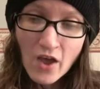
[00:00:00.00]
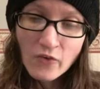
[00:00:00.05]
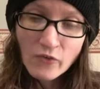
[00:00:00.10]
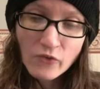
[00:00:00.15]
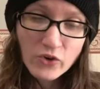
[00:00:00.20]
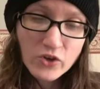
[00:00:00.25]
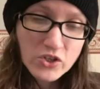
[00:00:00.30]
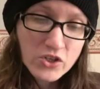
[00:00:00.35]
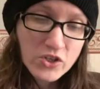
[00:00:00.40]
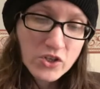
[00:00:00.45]

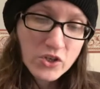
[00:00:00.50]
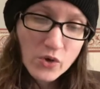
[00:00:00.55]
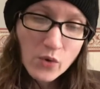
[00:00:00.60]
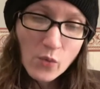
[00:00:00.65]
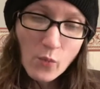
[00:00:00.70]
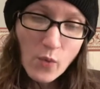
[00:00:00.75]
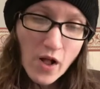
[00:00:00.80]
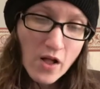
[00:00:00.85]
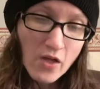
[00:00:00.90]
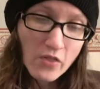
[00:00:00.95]
for she knew
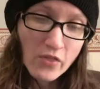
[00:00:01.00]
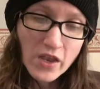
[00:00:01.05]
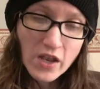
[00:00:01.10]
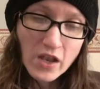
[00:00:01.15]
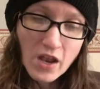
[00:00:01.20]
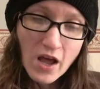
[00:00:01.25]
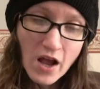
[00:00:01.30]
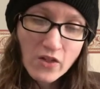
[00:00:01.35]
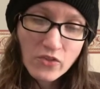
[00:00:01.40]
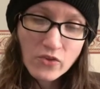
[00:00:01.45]
well that
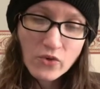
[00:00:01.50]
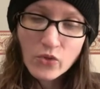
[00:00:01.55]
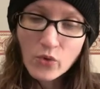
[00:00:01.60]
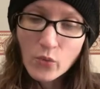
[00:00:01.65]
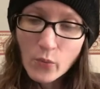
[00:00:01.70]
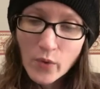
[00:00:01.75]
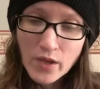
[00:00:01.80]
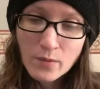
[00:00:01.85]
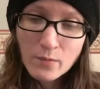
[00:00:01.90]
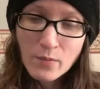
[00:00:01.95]
neither the
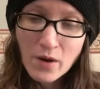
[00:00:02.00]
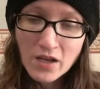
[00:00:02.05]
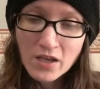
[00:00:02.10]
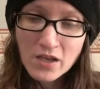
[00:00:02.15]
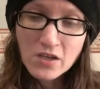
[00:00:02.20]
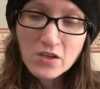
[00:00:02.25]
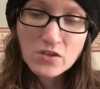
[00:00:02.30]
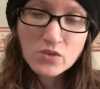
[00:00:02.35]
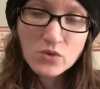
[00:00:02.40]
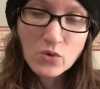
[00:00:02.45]
winged
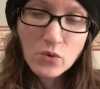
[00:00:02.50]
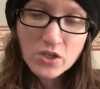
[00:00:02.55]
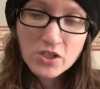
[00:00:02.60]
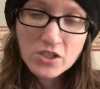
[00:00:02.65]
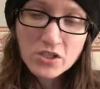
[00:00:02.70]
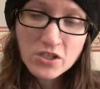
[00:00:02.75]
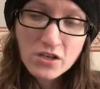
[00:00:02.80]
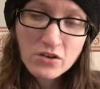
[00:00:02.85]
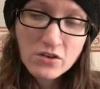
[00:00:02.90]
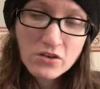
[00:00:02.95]
monkeys nor
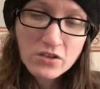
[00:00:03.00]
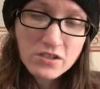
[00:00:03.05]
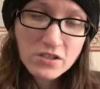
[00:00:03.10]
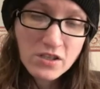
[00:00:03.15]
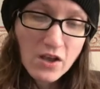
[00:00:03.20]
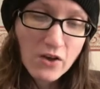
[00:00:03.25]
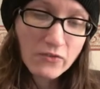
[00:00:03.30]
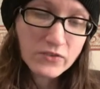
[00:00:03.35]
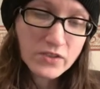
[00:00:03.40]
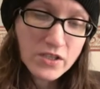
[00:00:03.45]
she
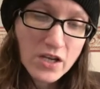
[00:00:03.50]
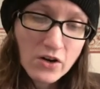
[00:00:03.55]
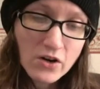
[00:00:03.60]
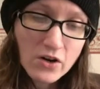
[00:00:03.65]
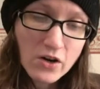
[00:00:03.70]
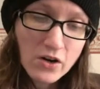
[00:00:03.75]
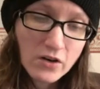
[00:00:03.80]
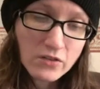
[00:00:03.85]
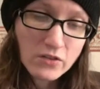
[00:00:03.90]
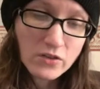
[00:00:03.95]
herself dare
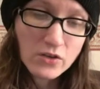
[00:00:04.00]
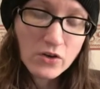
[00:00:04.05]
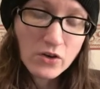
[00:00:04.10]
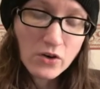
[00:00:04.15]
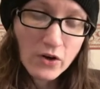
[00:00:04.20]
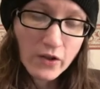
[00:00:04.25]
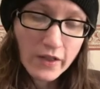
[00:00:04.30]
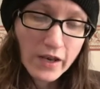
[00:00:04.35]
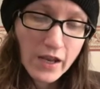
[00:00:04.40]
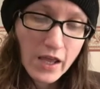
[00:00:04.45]
hurt the
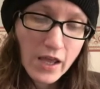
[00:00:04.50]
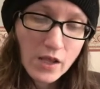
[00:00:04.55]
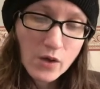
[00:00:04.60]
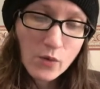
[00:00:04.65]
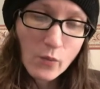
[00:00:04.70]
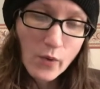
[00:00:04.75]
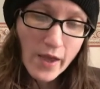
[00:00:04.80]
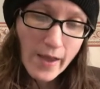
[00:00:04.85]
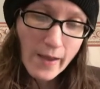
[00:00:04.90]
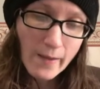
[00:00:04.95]
girl in any
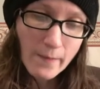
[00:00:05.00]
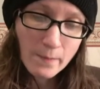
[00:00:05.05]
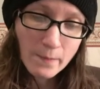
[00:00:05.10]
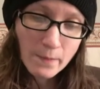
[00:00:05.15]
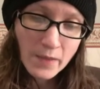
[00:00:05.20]
way.